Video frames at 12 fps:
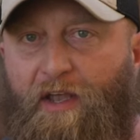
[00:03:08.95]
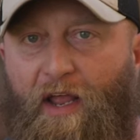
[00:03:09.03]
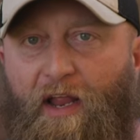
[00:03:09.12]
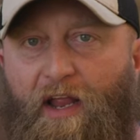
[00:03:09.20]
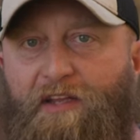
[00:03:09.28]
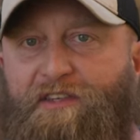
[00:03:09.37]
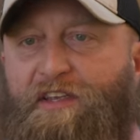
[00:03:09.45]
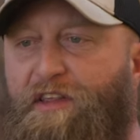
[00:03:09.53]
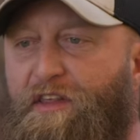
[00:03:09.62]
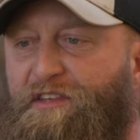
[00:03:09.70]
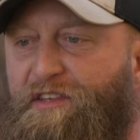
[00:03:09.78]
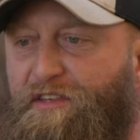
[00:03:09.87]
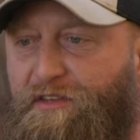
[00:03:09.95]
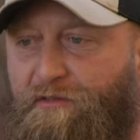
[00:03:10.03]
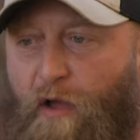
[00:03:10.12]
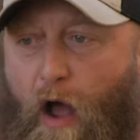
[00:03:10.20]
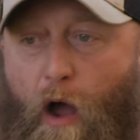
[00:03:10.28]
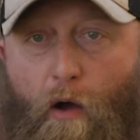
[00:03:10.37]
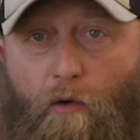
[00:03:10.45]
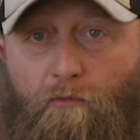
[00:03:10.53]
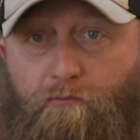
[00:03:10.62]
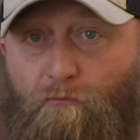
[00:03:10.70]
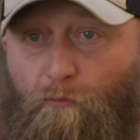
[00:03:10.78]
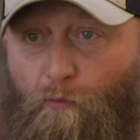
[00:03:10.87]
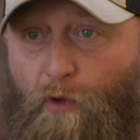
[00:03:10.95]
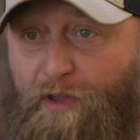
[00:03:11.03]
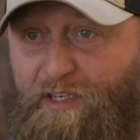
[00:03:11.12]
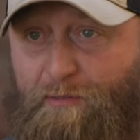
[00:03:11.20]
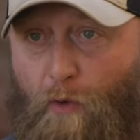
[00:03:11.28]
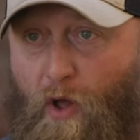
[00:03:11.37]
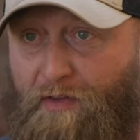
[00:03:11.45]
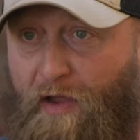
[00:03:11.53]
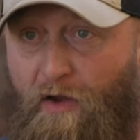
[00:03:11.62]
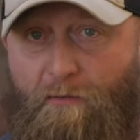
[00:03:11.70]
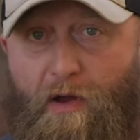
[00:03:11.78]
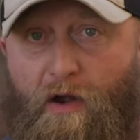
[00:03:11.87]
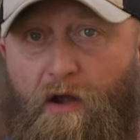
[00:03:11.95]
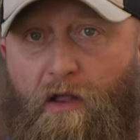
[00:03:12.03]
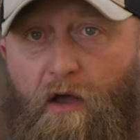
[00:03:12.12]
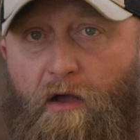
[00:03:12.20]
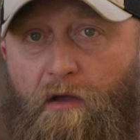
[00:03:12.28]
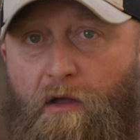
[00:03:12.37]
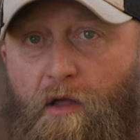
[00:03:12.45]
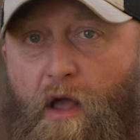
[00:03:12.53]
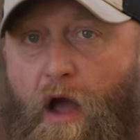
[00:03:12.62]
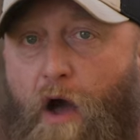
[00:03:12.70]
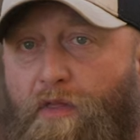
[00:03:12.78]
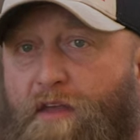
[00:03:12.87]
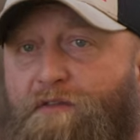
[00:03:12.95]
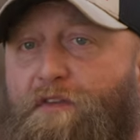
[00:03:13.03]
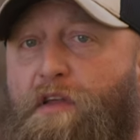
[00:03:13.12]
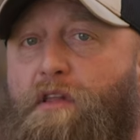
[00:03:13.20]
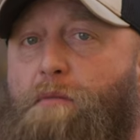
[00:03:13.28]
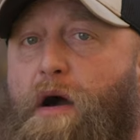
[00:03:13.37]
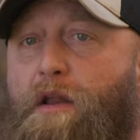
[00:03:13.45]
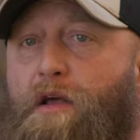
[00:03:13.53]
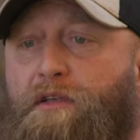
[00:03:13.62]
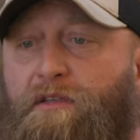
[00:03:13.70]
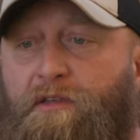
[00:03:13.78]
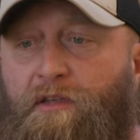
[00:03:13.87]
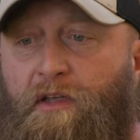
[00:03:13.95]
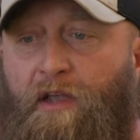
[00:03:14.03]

and see this is how really small town America, how they feel about us.